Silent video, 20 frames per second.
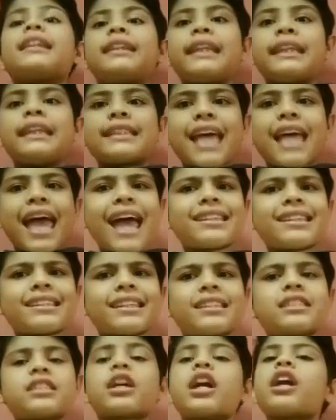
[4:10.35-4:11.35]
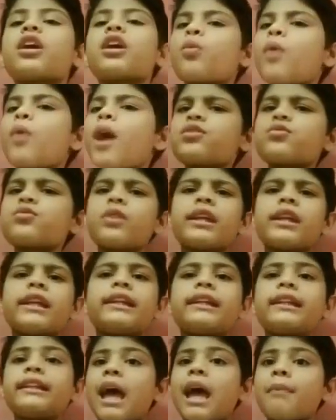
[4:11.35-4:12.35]
These acids gradually
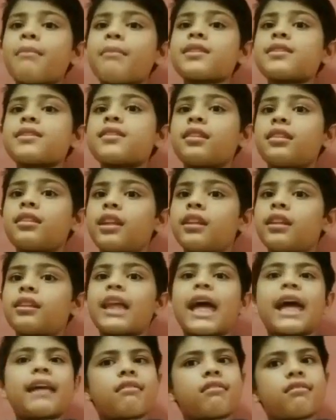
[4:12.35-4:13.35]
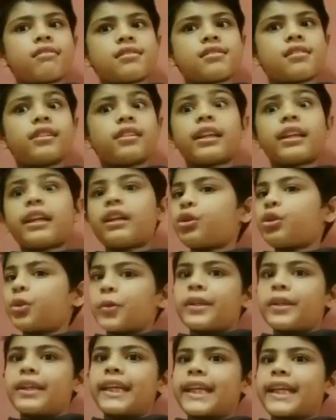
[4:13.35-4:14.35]
damage the teeth and result in
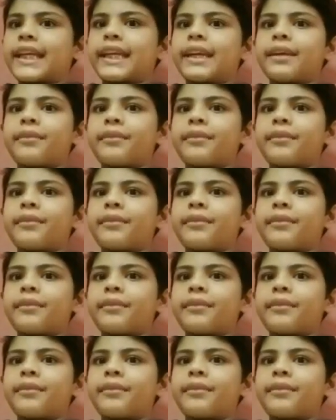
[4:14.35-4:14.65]
tooth decay.